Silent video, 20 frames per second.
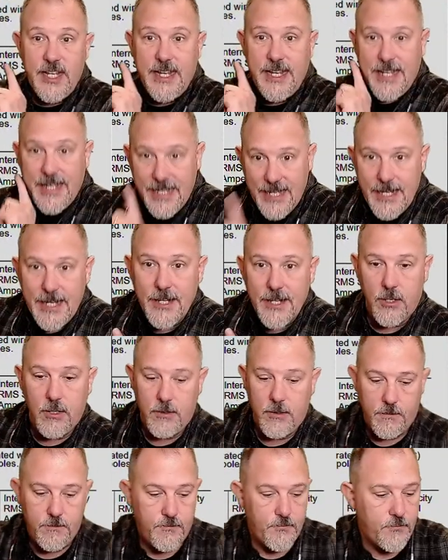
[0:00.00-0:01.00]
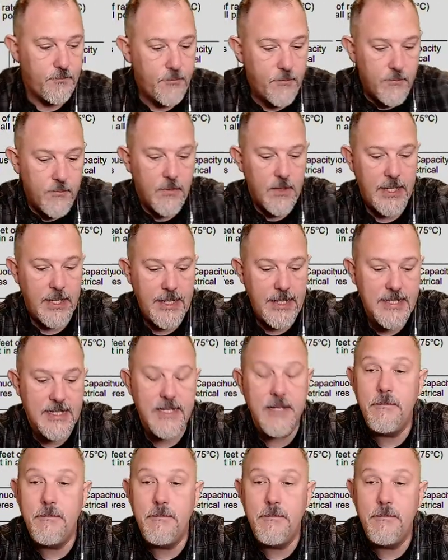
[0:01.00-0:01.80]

here is the